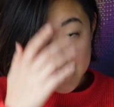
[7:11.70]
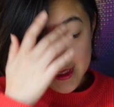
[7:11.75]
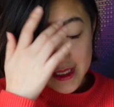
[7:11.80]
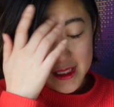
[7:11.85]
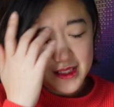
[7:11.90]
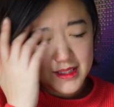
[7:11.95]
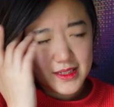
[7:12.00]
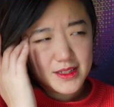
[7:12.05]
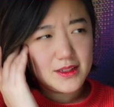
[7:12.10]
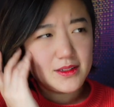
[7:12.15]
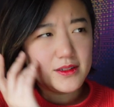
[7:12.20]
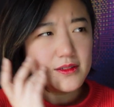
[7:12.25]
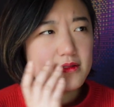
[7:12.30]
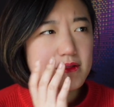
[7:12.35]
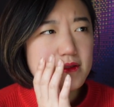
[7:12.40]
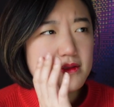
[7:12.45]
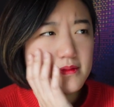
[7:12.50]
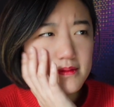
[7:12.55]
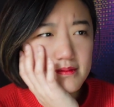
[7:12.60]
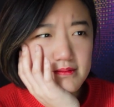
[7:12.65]

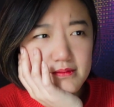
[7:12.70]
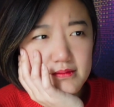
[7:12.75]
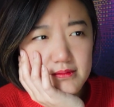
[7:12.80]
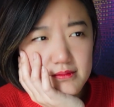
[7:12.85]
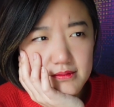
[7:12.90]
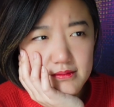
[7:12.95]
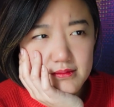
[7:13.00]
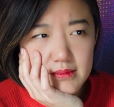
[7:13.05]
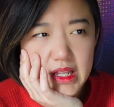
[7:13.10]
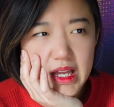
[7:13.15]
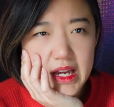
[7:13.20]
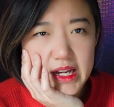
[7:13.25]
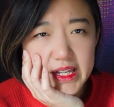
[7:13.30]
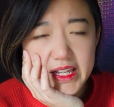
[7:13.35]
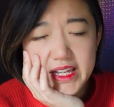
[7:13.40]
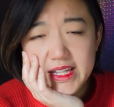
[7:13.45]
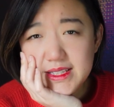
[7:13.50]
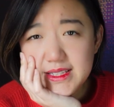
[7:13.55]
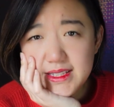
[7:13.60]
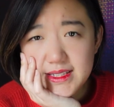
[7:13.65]
So, I
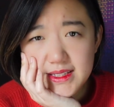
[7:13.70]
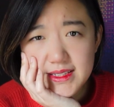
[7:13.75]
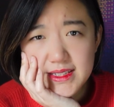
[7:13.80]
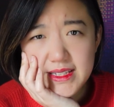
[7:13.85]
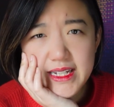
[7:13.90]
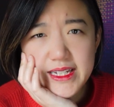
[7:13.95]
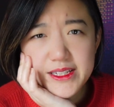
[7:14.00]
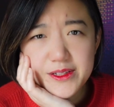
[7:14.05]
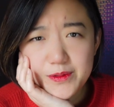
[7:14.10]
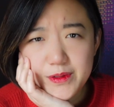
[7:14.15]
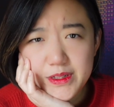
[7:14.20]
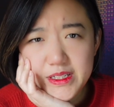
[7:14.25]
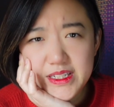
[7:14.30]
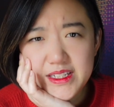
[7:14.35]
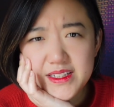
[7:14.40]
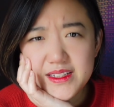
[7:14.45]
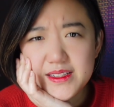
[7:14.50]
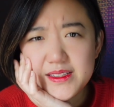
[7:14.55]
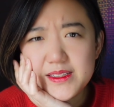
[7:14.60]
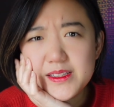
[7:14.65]
guess this last one
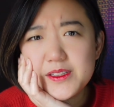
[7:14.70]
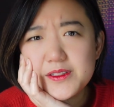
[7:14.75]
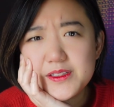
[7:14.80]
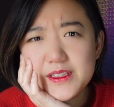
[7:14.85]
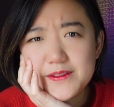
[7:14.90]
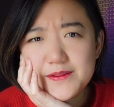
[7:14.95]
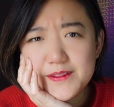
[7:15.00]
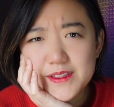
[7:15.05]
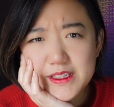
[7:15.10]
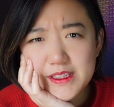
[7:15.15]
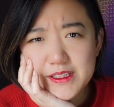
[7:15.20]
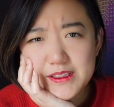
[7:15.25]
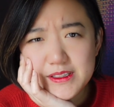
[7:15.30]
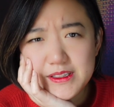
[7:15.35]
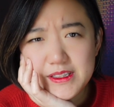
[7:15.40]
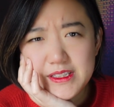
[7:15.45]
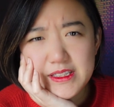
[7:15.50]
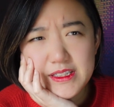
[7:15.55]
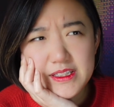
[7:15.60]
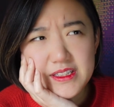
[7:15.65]
is a little difficult
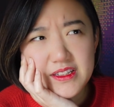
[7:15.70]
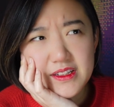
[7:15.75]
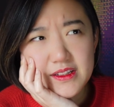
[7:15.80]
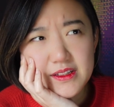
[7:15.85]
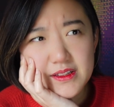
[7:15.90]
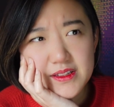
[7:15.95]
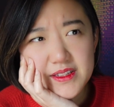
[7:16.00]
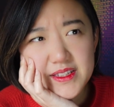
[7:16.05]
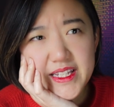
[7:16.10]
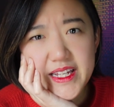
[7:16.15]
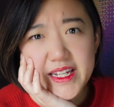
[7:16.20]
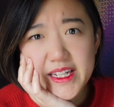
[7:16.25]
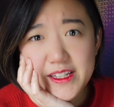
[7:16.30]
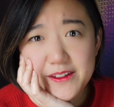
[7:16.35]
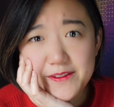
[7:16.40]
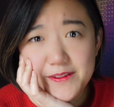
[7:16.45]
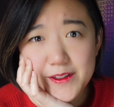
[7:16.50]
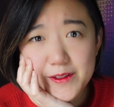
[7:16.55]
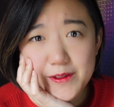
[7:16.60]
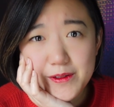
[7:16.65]
to say
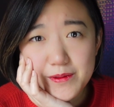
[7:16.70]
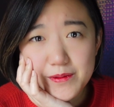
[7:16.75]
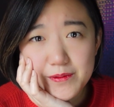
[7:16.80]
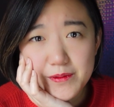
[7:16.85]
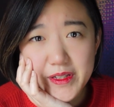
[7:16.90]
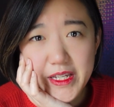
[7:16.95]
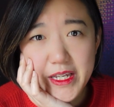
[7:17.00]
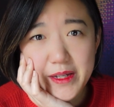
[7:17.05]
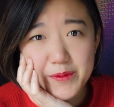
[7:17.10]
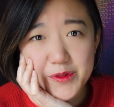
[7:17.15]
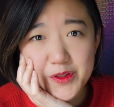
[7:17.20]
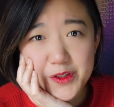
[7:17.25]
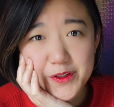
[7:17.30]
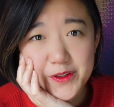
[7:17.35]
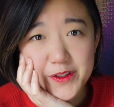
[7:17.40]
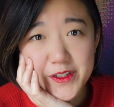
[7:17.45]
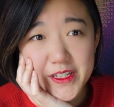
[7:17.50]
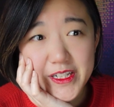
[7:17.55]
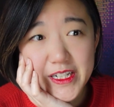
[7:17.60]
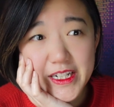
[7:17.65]
if it came true
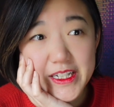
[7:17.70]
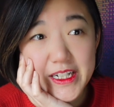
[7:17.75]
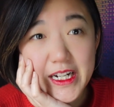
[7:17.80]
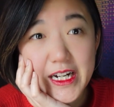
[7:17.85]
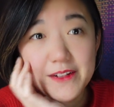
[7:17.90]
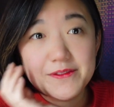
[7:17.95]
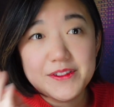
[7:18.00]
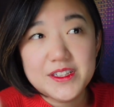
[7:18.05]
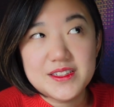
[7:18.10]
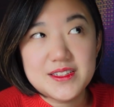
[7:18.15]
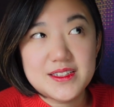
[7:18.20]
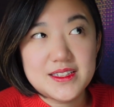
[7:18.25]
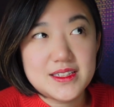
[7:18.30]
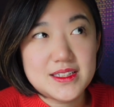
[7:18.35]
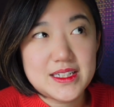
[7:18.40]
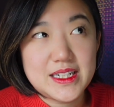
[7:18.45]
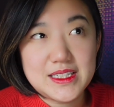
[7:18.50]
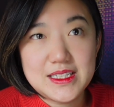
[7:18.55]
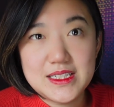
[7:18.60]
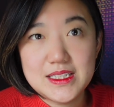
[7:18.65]
or not.
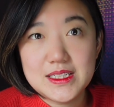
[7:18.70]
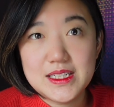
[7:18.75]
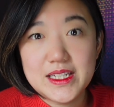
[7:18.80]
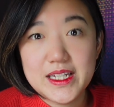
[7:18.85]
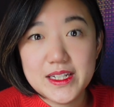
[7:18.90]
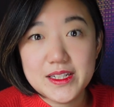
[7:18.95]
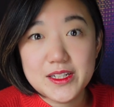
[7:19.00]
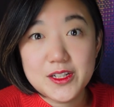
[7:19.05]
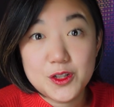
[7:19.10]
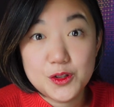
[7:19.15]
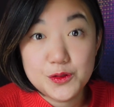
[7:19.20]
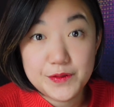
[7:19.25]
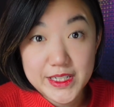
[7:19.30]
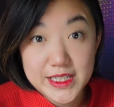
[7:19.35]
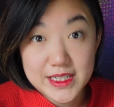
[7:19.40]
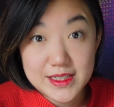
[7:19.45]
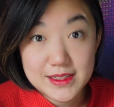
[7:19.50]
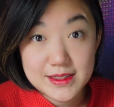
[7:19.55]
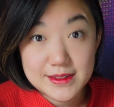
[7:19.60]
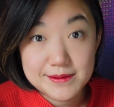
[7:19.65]
Obviously, I didn't get
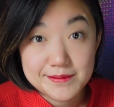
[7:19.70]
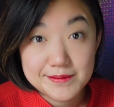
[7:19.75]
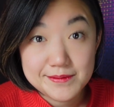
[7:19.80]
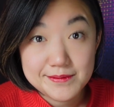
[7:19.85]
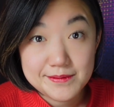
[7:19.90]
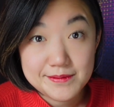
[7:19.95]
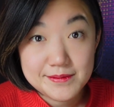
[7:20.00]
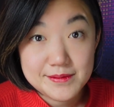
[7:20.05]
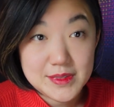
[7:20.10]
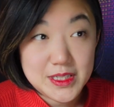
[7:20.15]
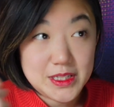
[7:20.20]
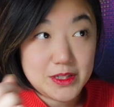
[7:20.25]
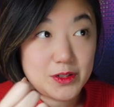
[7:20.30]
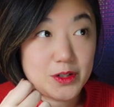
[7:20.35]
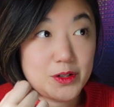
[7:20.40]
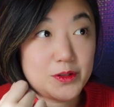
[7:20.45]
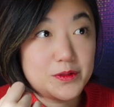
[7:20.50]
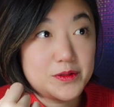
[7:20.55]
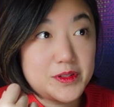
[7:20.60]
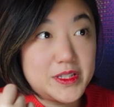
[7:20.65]
COVID, you
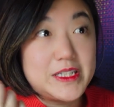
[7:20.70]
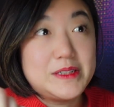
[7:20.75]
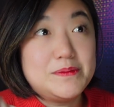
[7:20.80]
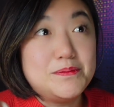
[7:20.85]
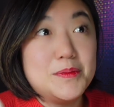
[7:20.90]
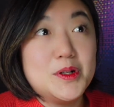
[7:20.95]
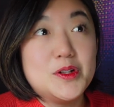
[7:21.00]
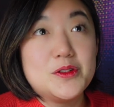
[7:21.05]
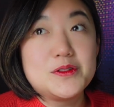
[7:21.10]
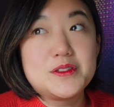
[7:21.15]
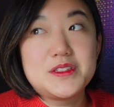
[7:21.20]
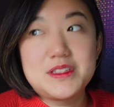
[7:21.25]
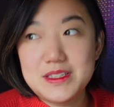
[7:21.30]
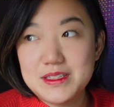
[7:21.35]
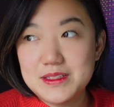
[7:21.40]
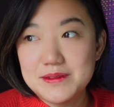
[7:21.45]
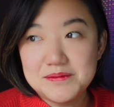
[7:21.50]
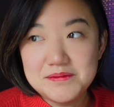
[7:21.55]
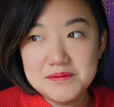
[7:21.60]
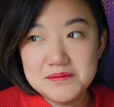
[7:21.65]
know, the
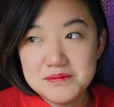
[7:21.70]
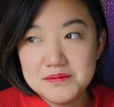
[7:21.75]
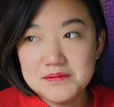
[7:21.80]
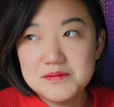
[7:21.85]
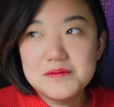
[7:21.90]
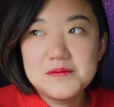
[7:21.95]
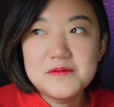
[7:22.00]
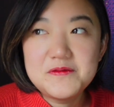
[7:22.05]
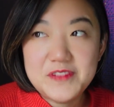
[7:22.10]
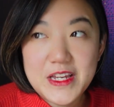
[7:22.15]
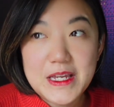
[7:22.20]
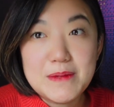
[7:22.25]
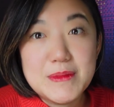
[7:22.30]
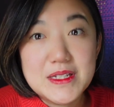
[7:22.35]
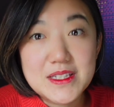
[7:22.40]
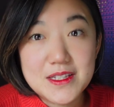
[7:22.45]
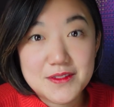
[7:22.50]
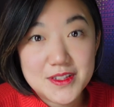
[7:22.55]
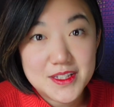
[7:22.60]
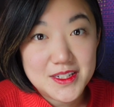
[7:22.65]
most
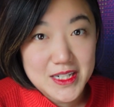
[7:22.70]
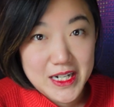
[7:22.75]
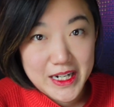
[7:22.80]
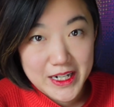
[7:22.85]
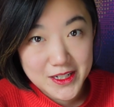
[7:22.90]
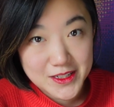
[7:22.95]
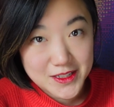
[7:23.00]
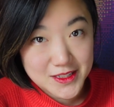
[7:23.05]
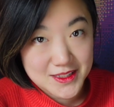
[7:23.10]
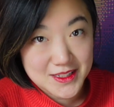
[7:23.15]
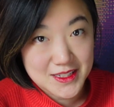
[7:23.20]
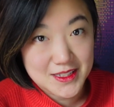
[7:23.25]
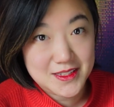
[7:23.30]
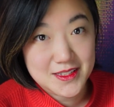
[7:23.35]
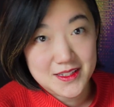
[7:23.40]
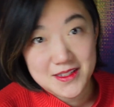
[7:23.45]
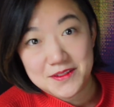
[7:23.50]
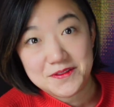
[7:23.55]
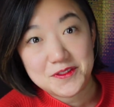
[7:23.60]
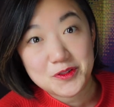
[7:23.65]
famous of the dire
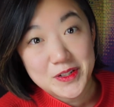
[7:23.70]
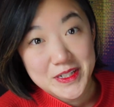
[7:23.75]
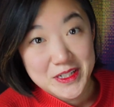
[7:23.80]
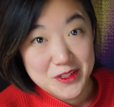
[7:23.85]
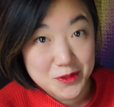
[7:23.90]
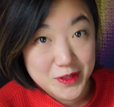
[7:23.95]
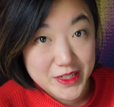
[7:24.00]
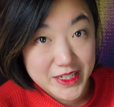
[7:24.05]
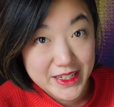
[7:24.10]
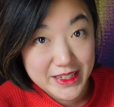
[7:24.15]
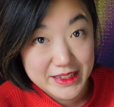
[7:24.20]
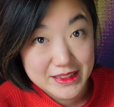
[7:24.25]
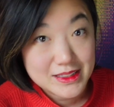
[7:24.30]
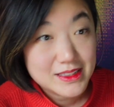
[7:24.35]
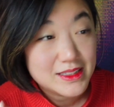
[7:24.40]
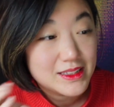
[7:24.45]
diseases of 2020.